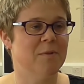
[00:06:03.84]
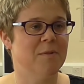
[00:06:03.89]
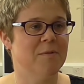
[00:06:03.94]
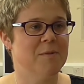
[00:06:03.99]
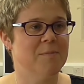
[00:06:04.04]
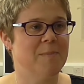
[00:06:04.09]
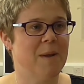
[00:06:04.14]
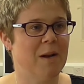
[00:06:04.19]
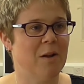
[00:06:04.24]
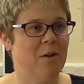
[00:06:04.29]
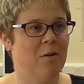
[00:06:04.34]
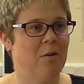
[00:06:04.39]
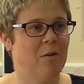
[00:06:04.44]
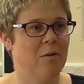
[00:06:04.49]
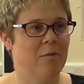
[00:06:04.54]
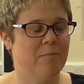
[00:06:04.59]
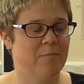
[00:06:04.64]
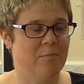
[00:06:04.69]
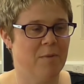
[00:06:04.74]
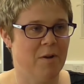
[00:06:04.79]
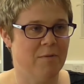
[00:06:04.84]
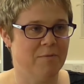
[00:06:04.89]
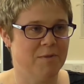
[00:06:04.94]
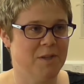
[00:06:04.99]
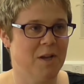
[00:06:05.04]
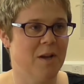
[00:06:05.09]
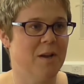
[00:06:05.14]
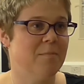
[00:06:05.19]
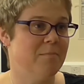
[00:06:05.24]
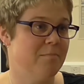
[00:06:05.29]
would have spent a lot of
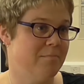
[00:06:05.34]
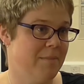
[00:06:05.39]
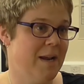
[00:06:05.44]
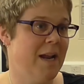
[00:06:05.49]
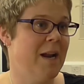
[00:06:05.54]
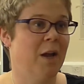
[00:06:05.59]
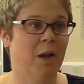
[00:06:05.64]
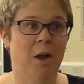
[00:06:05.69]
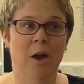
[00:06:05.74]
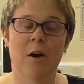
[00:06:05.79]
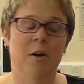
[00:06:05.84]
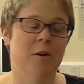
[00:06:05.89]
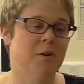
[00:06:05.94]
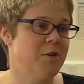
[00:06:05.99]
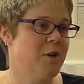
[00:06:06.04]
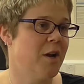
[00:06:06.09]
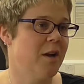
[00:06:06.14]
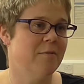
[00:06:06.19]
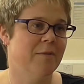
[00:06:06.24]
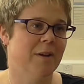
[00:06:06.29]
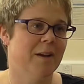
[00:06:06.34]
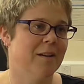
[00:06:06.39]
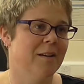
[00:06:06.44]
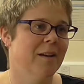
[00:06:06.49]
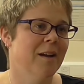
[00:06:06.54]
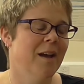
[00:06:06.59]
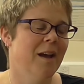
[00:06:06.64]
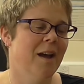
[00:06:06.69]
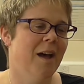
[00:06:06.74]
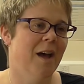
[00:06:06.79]
time in a car
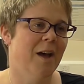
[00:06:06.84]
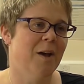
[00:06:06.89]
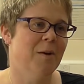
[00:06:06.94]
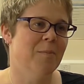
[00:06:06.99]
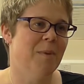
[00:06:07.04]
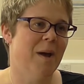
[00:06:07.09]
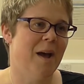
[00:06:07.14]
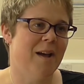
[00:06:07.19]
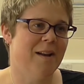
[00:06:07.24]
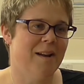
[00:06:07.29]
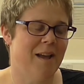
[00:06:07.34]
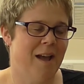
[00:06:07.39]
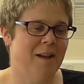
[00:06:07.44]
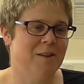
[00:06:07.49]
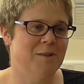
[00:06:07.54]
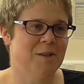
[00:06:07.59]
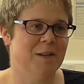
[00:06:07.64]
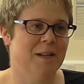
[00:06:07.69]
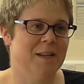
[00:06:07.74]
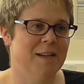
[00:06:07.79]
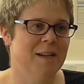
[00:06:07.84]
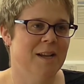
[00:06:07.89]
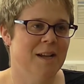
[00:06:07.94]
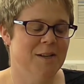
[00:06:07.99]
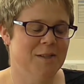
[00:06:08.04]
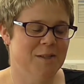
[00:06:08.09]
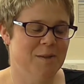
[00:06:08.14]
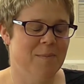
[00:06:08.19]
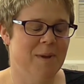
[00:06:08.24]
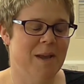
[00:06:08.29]
driving, and actually
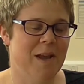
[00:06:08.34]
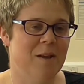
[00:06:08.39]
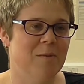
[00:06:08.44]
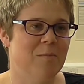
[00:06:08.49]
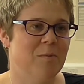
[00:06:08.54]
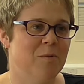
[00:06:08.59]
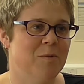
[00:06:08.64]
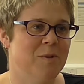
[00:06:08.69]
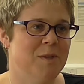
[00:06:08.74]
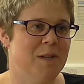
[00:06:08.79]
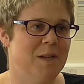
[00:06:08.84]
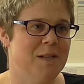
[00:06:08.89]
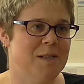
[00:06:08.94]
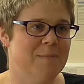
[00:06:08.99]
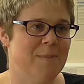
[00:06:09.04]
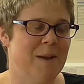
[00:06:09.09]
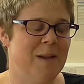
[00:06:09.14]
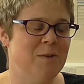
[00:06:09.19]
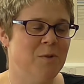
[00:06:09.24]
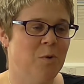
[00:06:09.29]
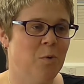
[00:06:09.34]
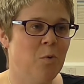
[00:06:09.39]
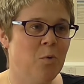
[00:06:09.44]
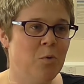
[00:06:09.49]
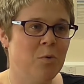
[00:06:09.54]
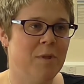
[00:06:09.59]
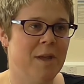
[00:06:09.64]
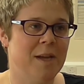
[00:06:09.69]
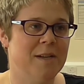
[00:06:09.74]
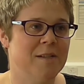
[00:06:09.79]
to be able to spend
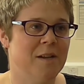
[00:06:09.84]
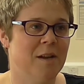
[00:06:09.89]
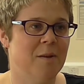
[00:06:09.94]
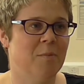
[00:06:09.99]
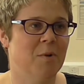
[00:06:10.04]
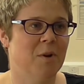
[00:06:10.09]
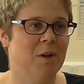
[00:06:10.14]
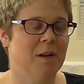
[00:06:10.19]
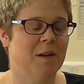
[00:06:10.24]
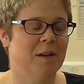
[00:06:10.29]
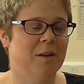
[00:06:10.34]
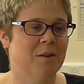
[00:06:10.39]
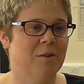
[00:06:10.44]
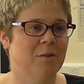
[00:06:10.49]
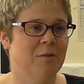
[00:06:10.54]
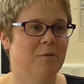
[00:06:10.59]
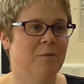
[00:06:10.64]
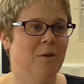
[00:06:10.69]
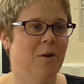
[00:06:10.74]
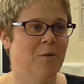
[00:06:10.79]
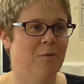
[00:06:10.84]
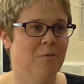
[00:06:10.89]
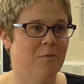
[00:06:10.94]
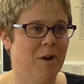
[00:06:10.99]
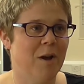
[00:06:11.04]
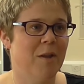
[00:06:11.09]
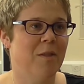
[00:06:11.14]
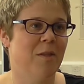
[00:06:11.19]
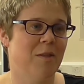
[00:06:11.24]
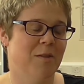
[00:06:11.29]
all their time on a clinical role
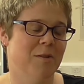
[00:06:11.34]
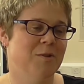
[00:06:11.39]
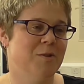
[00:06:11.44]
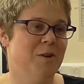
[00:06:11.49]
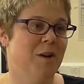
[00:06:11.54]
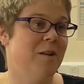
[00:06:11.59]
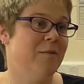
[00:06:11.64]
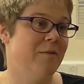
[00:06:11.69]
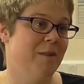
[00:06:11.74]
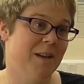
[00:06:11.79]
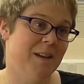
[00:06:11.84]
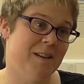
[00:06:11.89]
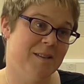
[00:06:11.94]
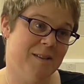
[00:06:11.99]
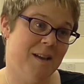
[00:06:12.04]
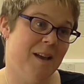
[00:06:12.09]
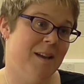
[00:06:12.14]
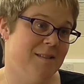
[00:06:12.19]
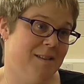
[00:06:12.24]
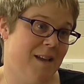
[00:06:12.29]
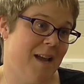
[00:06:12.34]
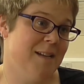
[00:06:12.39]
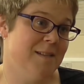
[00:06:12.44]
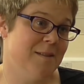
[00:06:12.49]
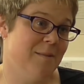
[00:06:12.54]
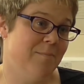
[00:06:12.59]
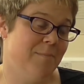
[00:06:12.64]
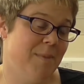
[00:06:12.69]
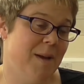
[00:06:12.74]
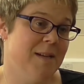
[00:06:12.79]
rather than driving is
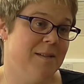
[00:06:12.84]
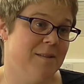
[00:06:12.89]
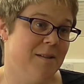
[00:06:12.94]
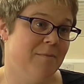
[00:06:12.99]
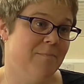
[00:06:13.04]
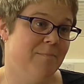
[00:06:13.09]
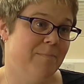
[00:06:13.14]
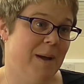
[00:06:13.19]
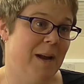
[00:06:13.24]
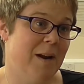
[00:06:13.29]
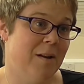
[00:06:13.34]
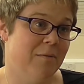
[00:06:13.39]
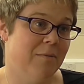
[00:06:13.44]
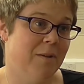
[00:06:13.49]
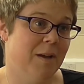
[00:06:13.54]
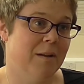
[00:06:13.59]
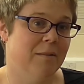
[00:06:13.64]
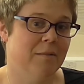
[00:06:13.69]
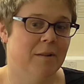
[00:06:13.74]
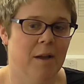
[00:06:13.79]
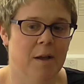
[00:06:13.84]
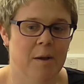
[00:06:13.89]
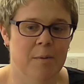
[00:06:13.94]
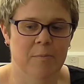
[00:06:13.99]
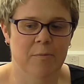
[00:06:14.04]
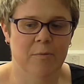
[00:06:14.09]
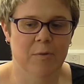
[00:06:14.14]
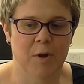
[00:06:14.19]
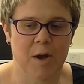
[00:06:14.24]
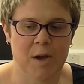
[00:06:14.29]
a benefit
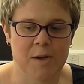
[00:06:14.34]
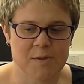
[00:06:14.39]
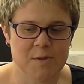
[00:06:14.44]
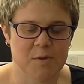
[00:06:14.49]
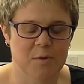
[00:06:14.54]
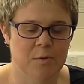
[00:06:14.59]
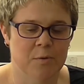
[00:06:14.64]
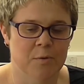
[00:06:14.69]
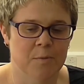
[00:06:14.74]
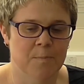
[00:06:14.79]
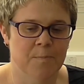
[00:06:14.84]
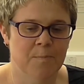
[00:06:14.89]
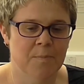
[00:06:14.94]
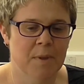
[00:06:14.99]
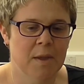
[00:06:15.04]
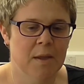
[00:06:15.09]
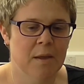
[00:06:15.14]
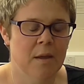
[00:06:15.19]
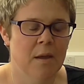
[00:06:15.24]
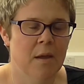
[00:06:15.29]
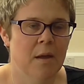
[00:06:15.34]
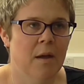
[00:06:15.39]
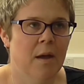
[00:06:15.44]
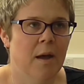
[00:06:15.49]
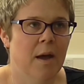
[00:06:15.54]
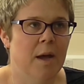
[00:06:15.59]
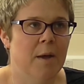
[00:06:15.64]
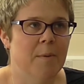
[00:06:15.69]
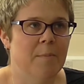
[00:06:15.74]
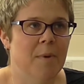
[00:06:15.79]
for us all.
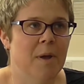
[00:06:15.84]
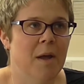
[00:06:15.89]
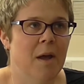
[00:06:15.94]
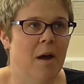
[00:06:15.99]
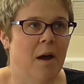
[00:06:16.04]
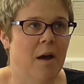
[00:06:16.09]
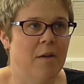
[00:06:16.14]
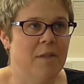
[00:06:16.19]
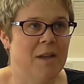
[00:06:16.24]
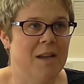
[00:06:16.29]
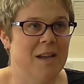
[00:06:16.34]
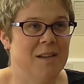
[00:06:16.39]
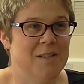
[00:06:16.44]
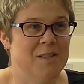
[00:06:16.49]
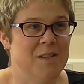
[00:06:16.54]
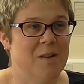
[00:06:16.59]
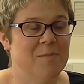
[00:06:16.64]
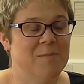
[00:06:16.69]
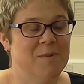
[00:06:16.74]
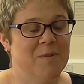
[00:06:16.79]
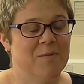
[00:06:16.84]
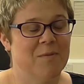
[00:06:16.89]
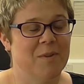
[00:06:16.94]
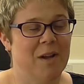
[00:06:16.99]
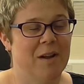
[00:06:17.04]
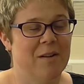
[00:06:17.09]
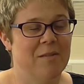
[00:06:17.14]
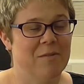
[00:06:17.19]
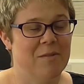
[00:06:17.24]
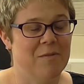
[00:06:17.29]
I think in terms of
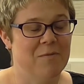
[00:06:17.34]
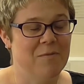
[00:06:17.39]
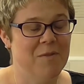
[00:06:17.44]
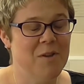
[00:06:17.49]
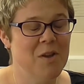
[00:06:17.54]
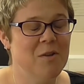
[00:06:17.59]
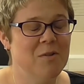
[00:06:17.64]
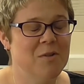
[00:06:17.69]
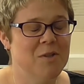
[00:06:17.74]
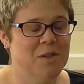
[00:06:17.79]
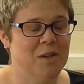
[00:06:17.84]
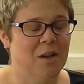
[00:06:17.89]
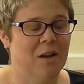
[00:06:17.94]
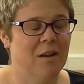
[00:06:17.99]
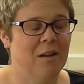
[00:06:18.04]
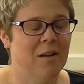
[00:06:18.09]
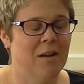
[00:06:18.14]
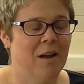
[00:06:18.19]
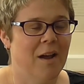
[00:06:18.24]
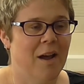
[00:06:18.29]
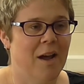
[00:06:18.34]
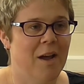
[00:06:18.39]
kind of the future,